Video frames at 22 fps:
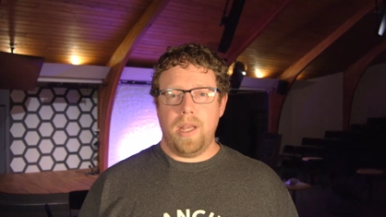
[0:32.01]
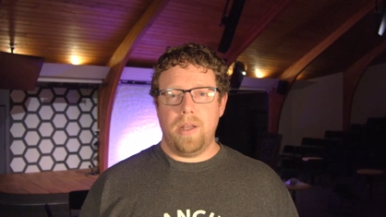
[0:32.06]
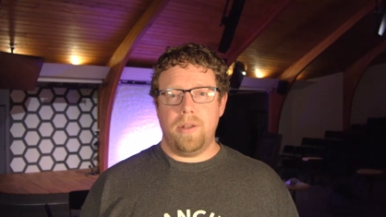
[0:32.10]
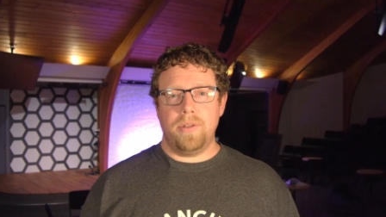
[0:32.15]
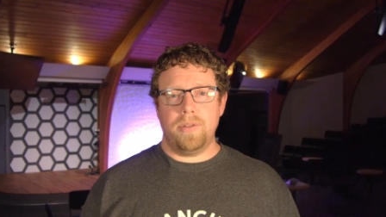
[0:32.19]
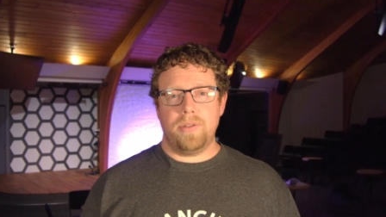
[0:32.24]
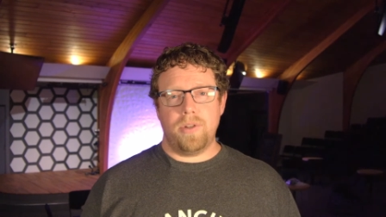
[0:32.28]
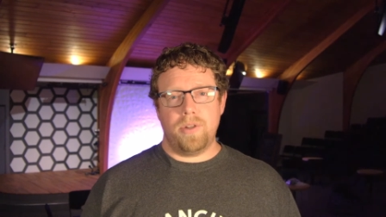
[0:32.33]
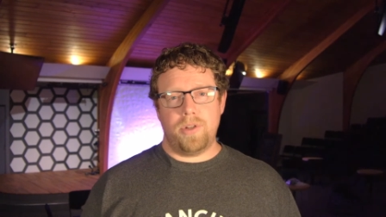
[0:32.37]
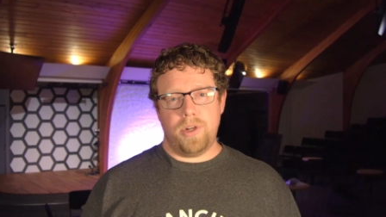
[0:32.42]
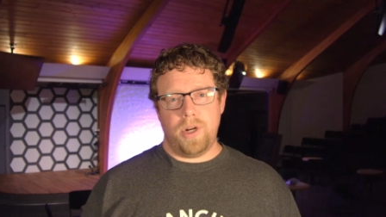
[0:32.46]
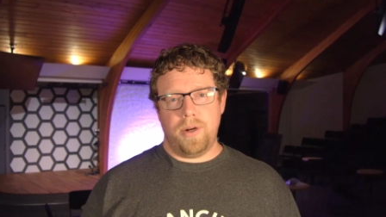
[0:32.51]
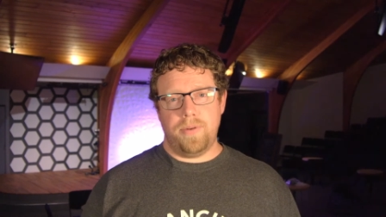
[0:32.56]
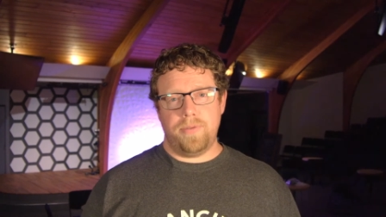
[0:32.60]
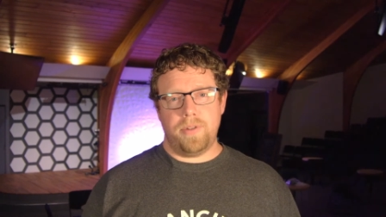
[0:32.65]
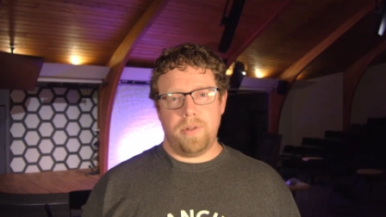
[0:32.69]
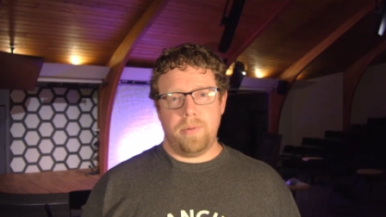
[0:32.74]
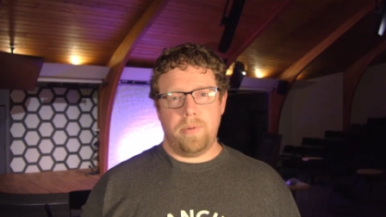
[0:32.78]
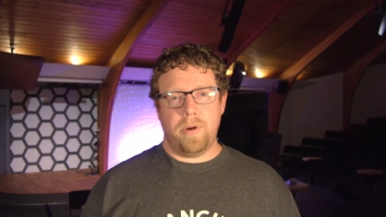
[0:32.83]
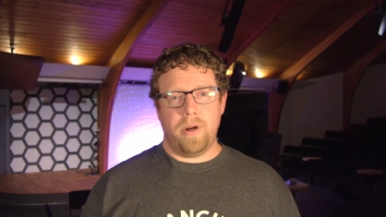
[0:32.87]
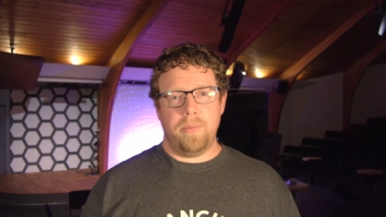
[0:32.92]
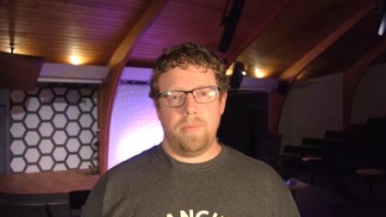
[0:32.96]
Helens
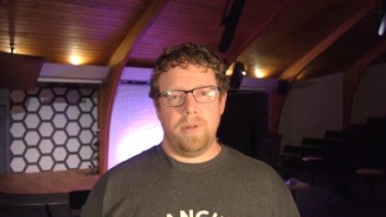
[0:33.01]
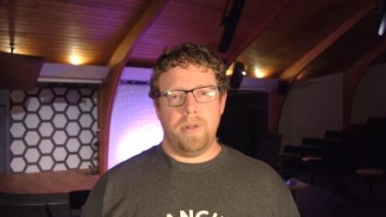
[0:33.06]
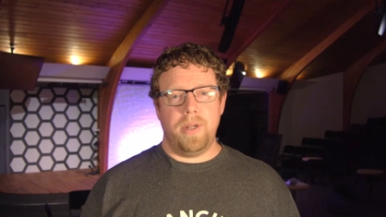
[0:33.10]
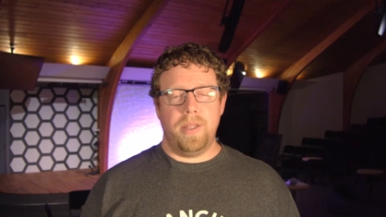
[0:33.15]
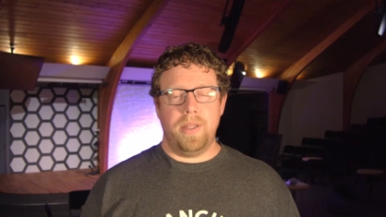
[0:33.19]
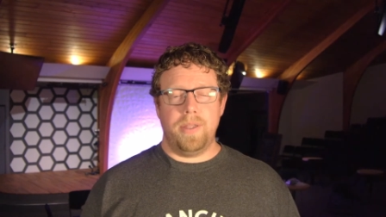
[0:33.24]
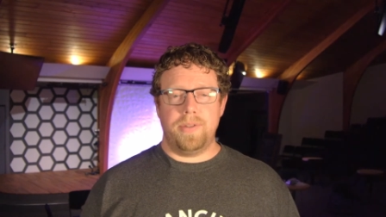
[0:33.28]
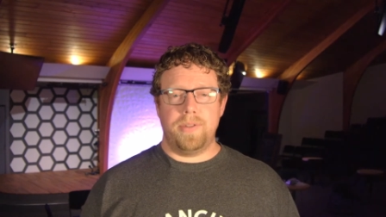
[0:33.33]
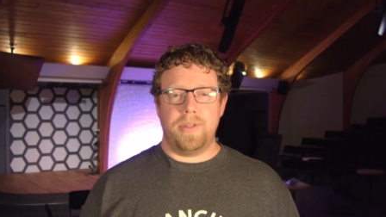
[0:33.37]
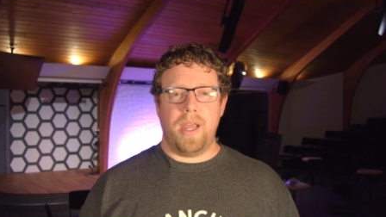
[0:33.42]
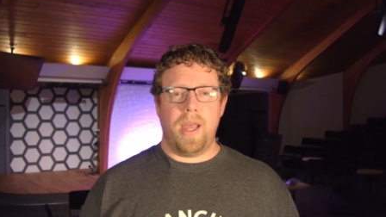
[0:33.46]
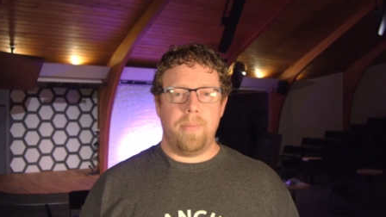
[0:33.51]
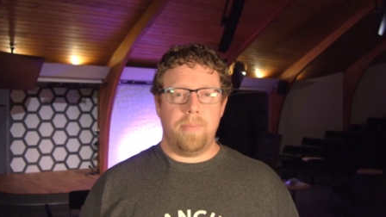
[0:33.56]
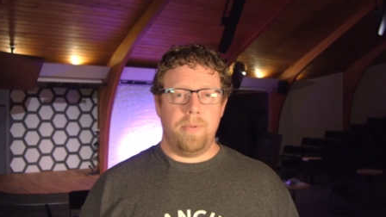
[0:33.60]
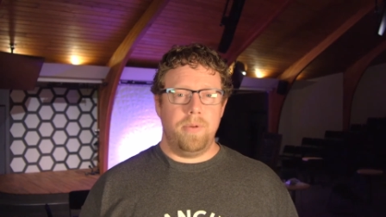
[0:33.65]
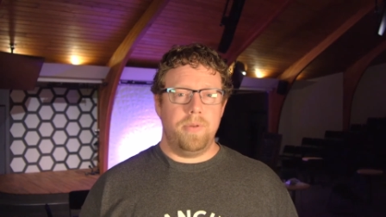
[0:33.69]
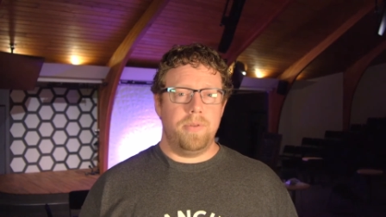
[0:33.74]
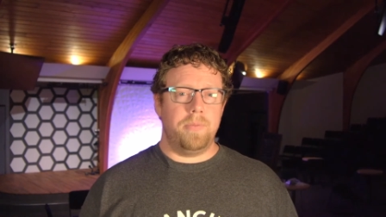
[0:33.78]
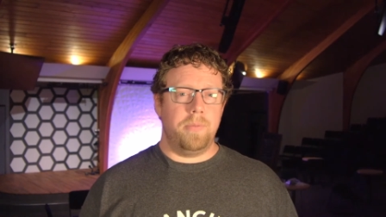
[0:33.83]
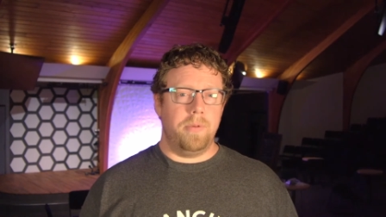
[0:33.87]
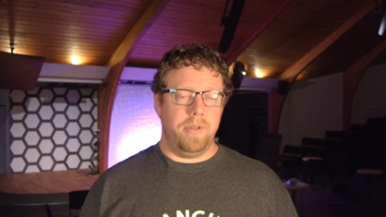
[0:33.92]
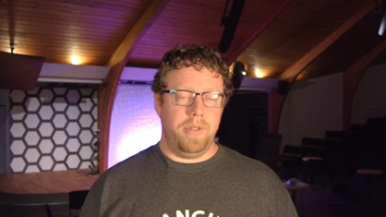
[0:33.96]
Sheriff's Department, and the
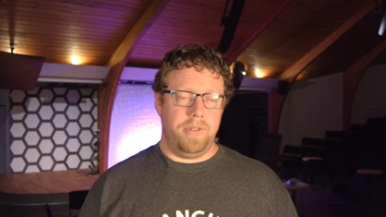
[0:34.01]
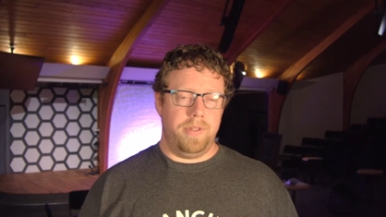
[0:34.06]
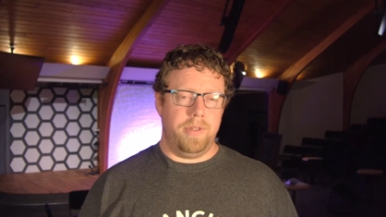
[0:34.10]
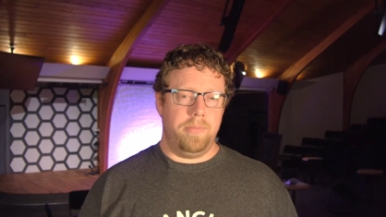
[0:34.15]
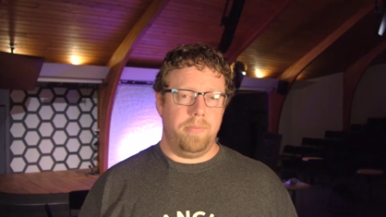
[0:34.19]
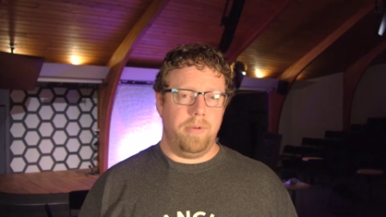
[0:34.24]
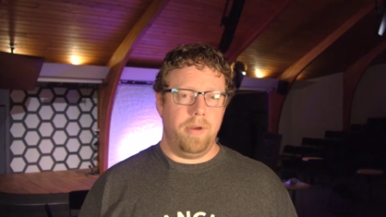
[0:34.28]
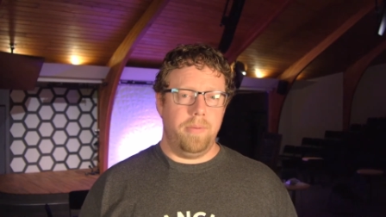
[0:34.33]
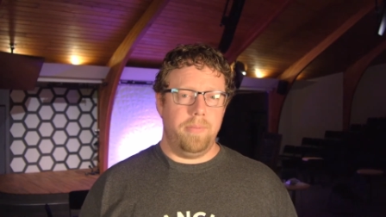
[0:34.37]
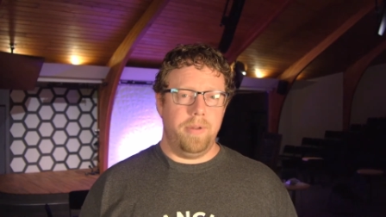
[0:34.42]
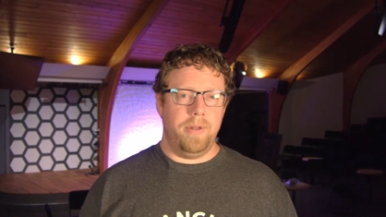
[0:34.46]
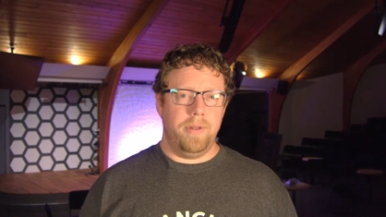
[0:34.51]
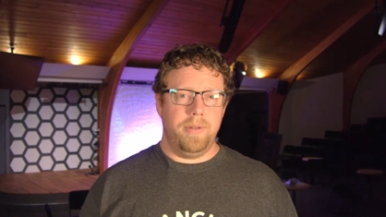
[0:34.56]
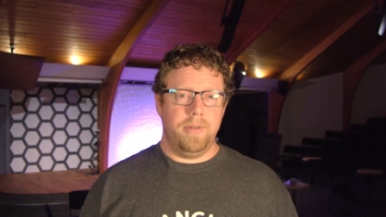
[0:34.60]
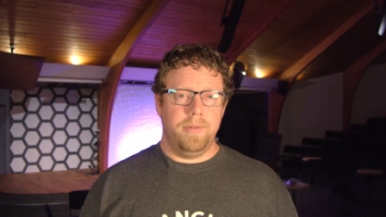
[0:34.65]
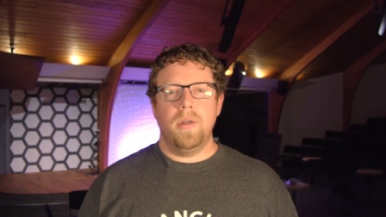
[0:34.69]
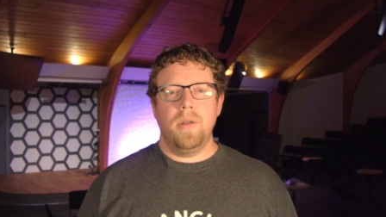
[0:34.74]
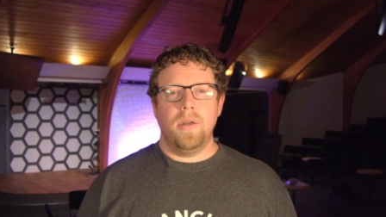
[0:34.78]
Scappoose Police Department.